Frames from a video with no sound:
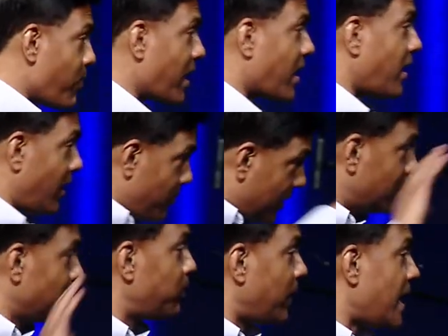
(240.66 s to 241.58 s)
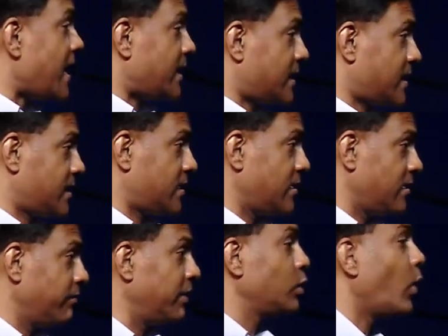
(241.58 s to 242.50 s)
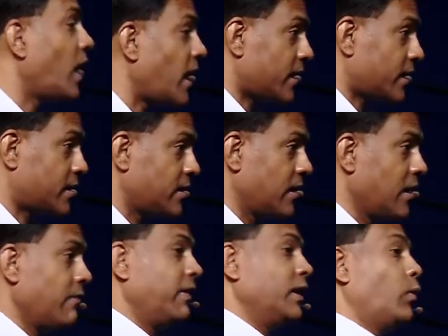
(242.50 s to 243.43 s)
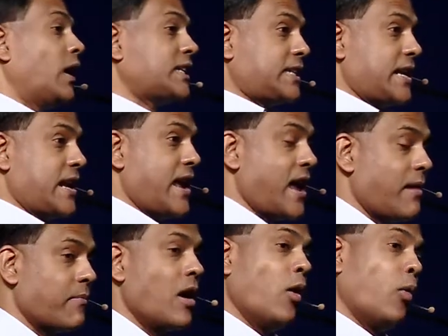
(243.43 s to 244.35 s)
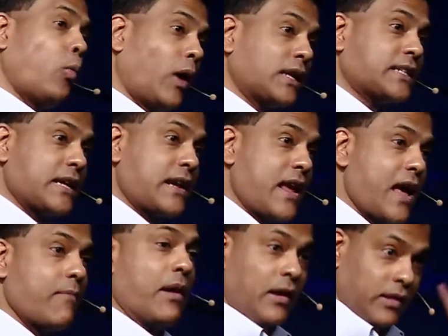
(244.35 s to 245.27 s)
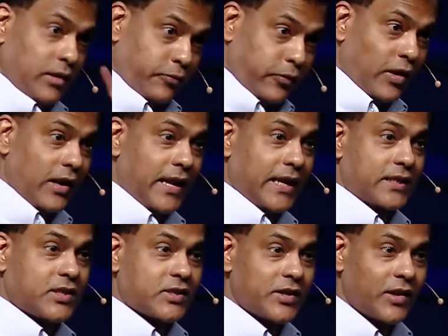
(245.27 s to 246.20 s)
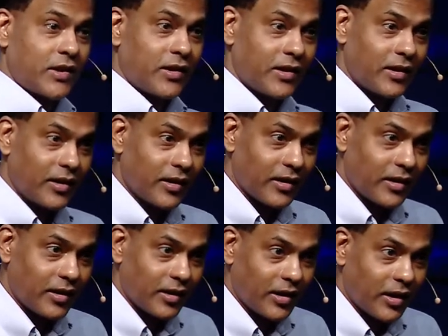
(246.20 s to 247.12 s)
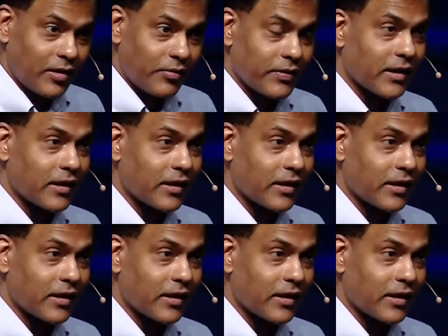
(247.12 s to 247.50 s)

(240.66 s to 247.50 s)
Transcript: become complete. With what? With what's in Him. What's in Him? The fullness of the